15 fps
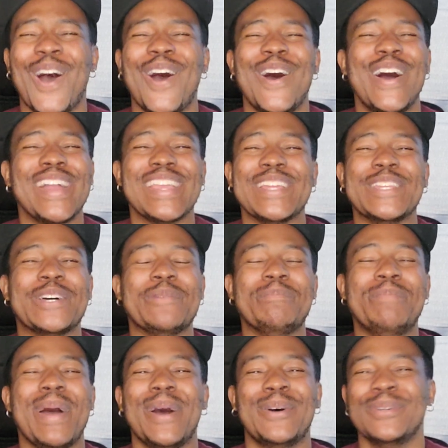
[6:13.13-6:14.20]
hugging the
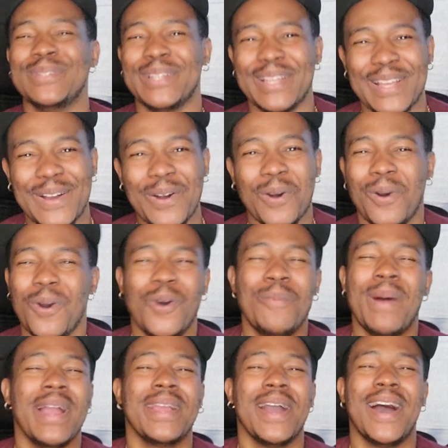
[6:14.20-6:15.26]
belt. Oh
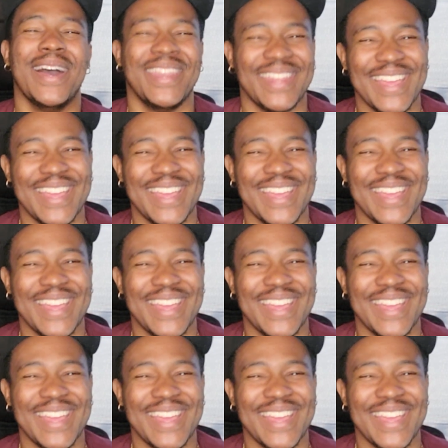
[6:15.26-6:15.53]
my God.